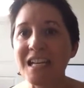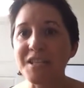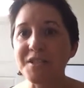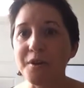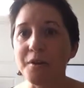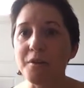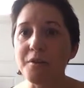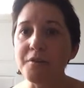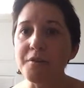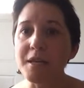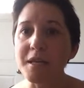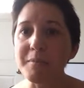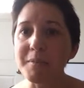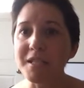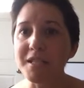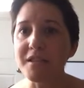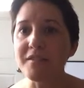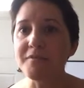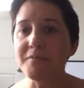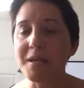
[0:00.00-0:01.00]
So all the
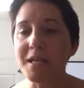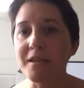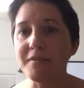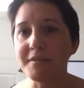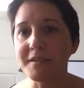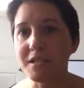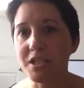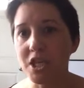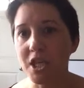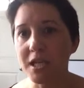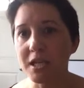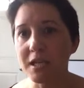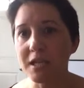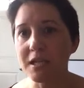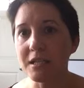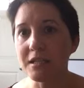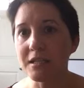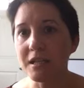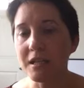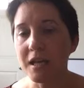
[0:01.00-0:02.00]
limiting beliefs
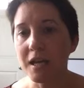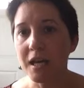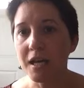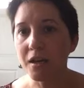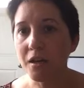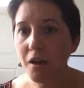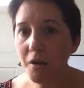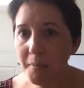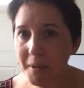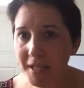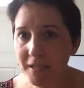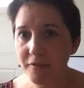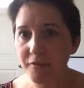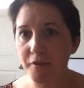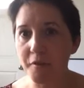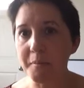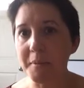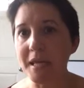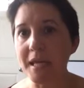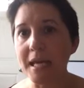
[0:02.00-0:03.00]
come in
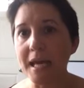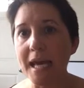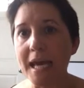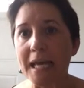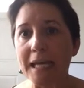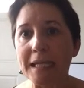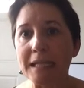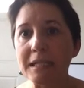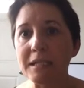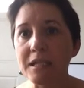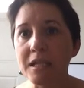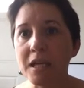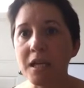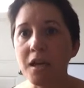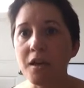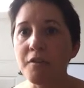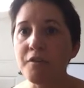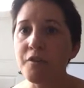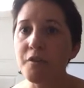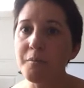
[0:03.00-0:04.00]
for me. And
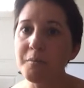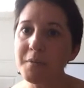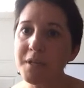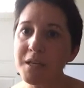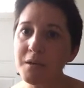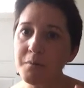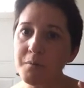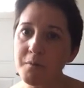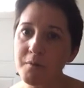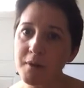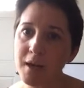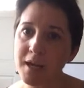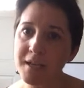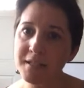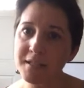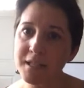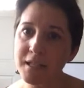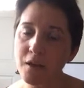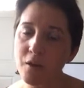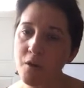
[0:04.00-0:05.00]
for me,
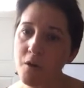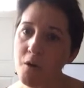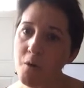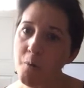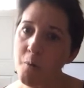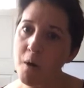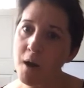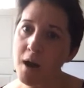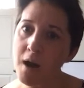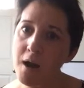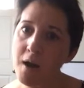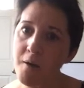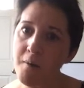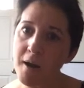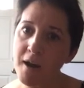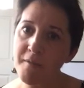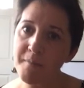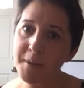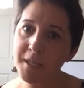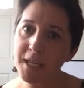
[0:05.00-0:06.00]
realizing, oh
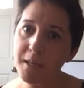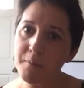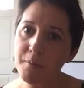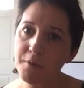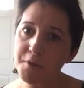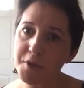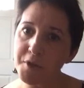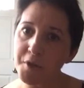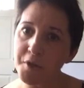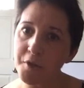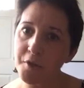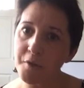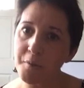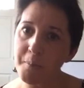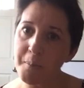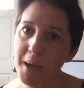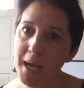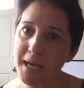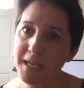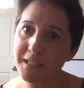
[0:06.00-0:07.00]
wow, I've been able to go
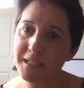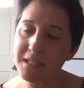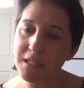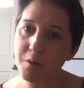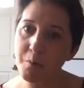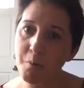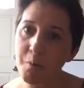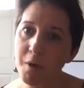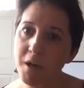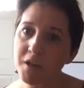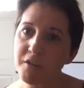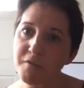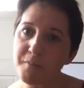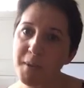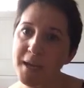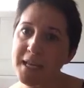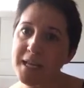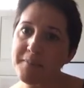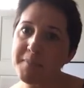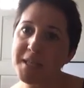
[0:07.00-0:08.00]
past one of
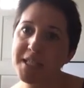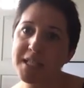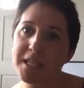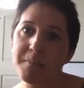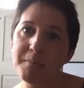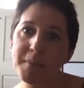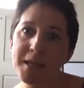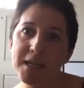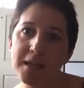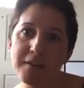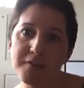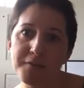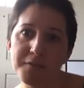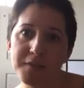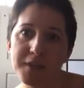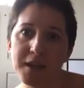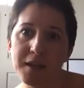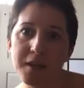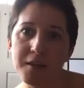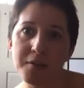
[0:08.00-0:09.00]
my limiting
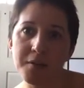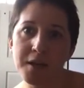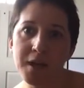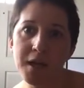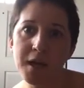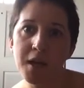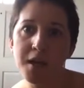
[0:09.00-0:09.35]
beliefs now.